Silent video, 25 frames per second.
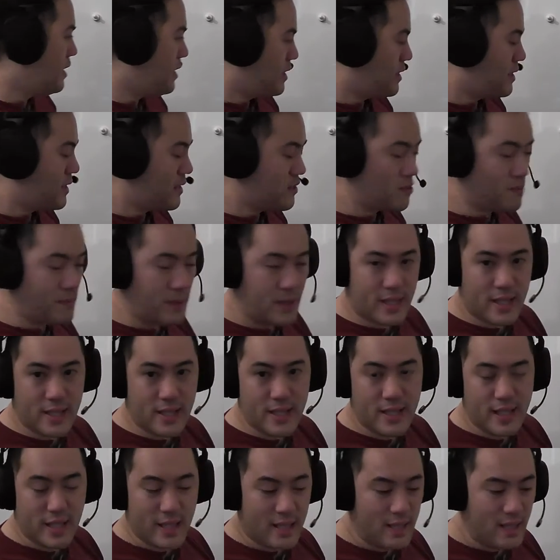That's what Millikan
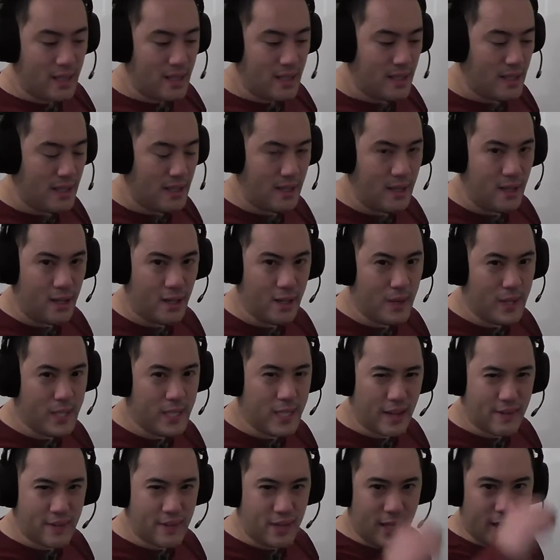did. Otherwise, you'd
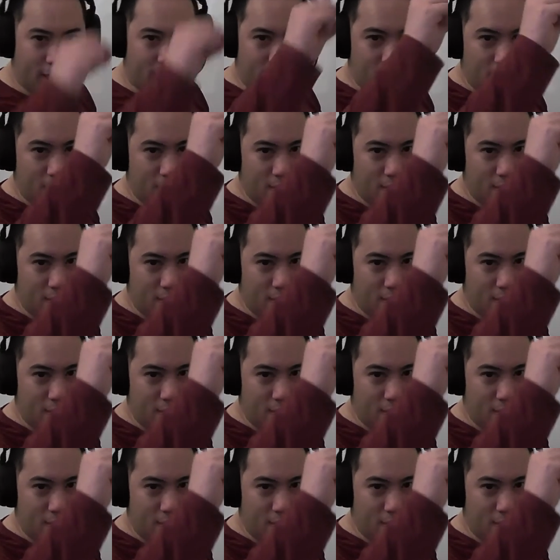have to like